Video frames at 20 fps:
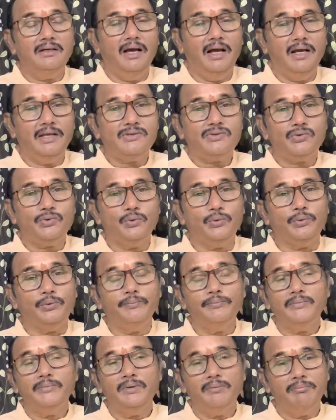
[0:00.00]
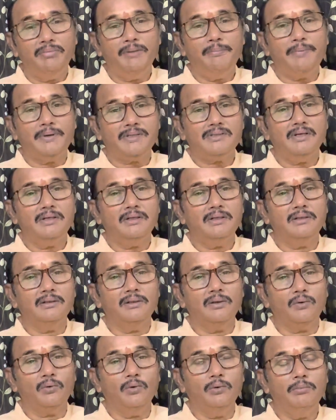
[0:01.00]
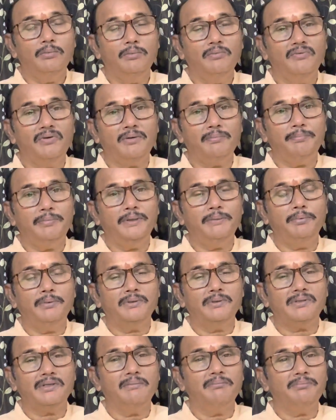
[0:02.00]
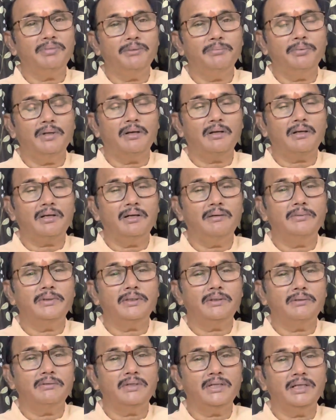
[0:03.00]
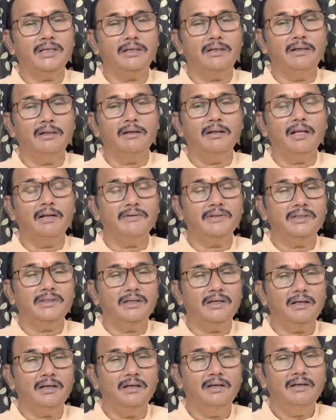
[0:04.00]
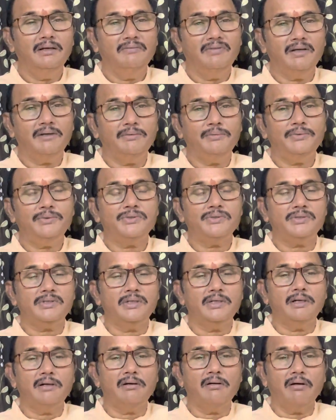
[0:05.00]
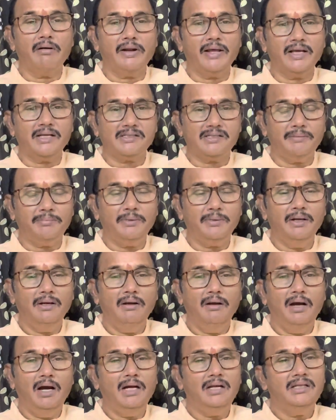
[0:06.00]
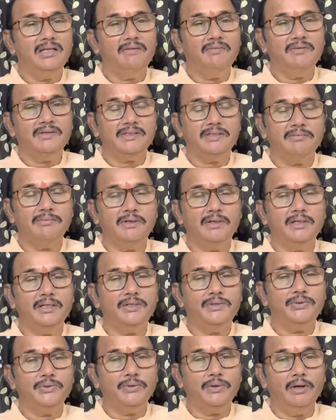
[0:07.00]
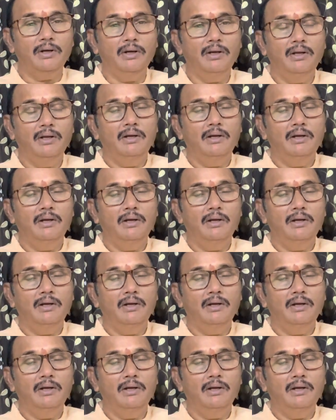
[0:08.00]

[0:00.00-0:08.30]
has to be present in the room for people. Some people are coming to take dinner with her, for which she did not accept. And there was a wordy duel.